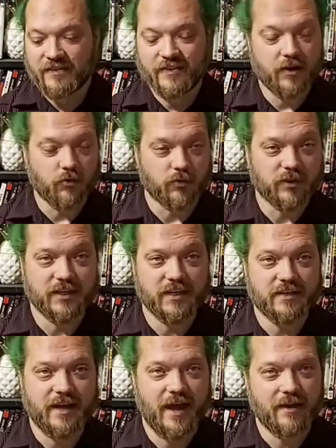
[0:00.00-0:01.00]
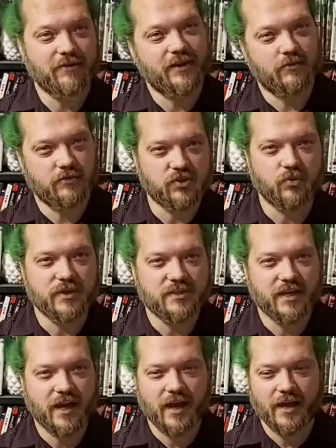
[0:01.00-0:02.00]
they don't really need to have like those
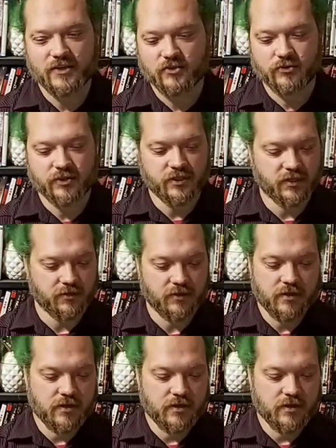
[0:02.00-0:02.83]
twist ties or the